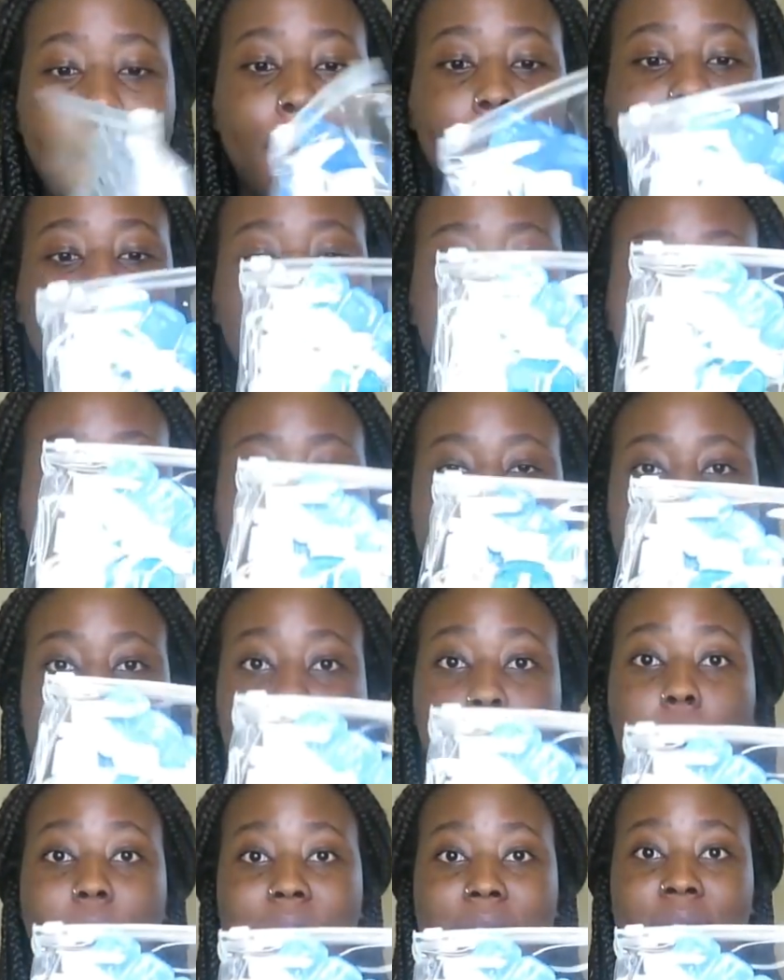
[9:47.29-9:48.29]
But this is
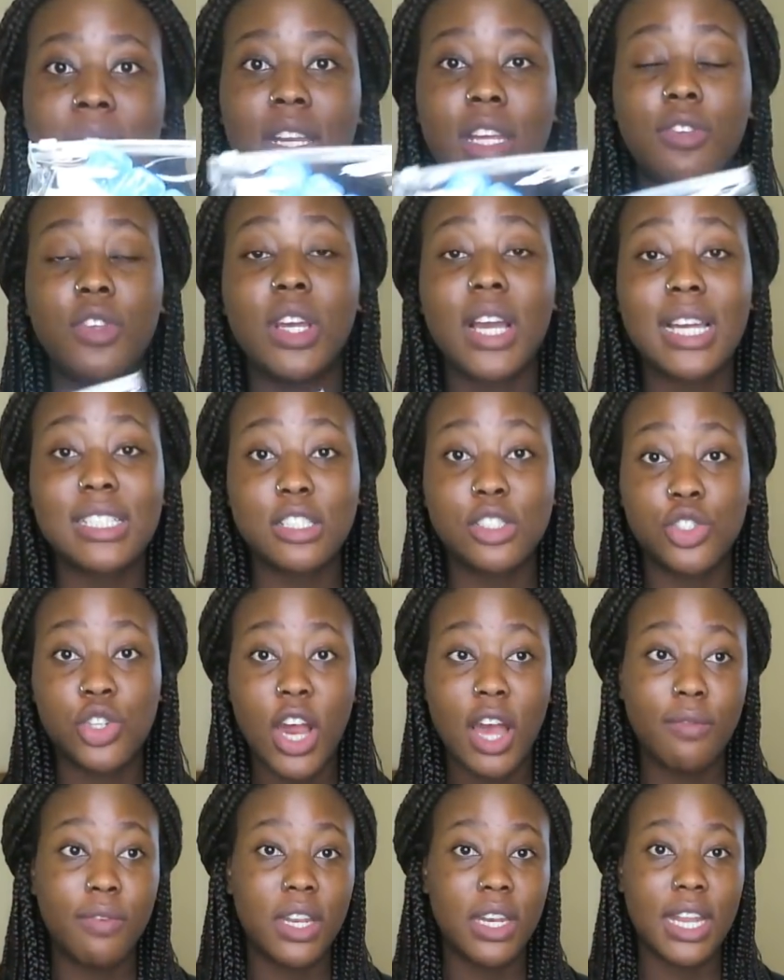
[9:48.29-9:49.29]
so handy. If you guys are
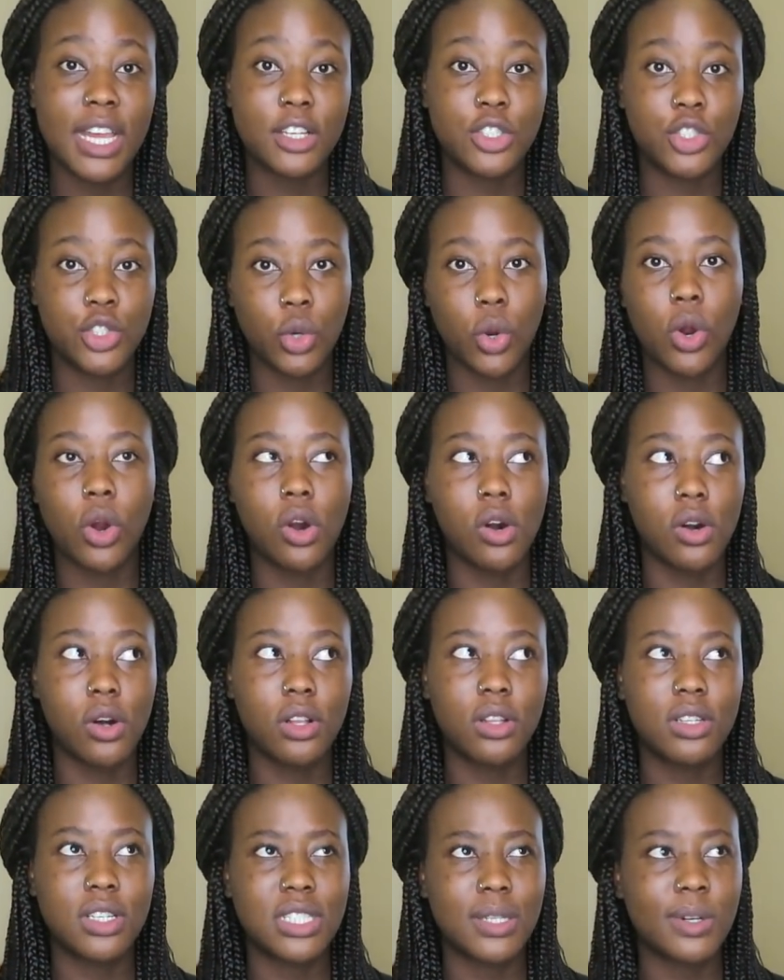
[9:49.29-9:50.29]
traveling like short
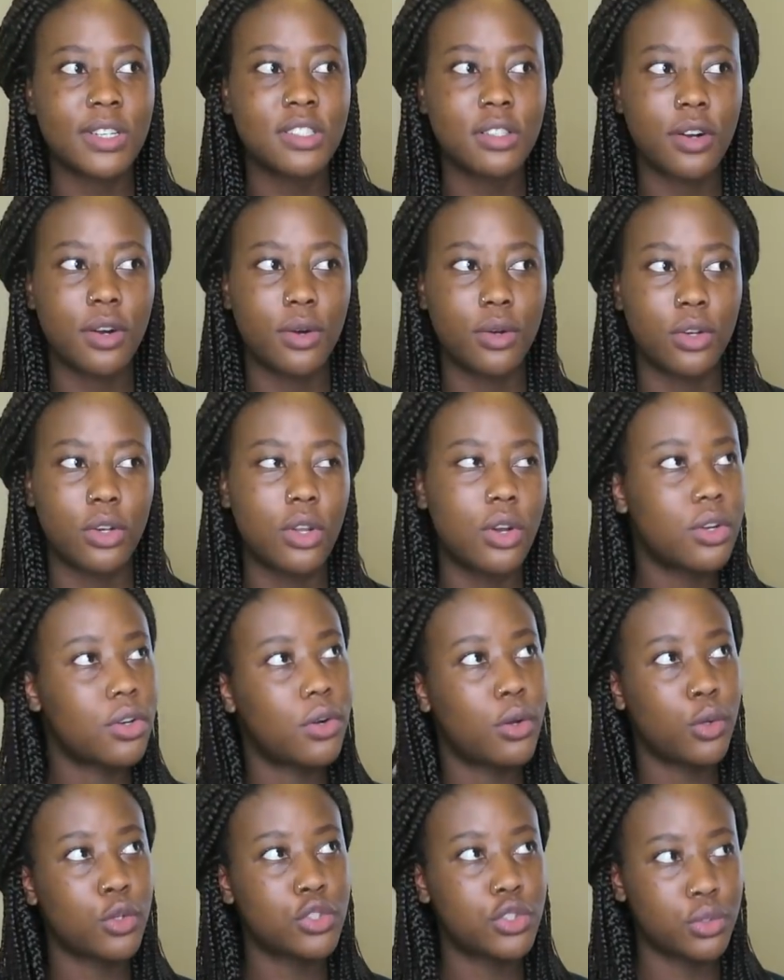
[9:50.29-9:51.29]
haul, is that what it's called? Long
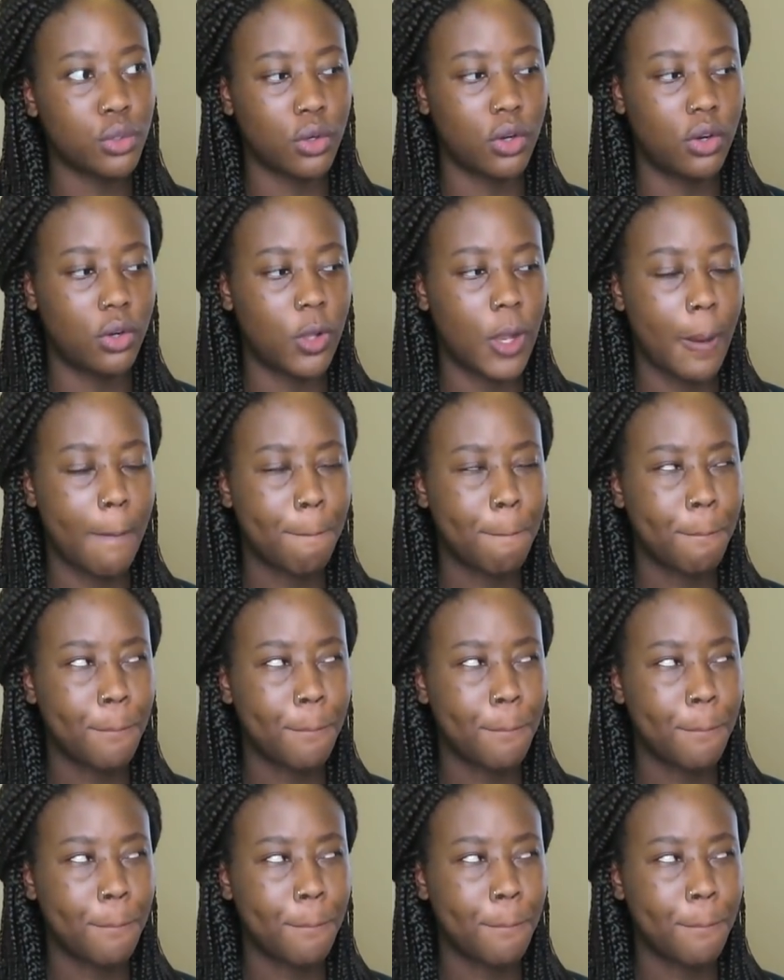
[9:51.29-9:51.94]
haul, short haul?